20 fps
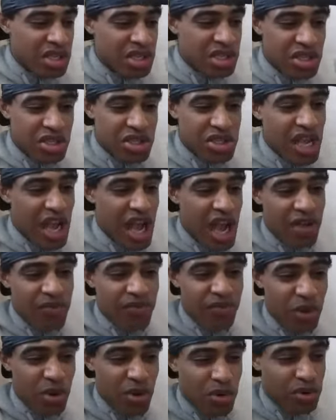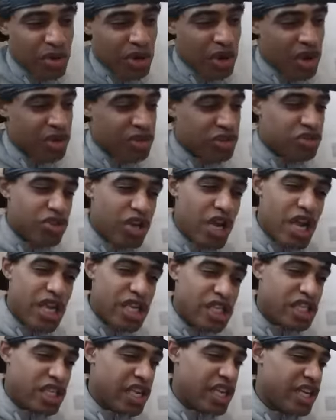it's just out of order, it's
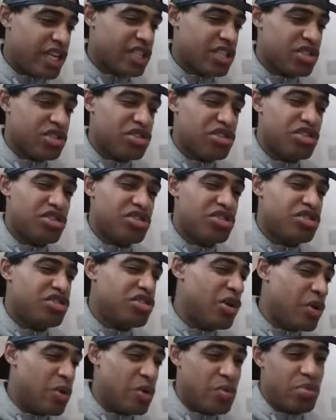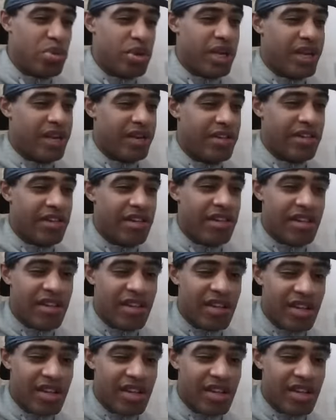crazy, it's stupid.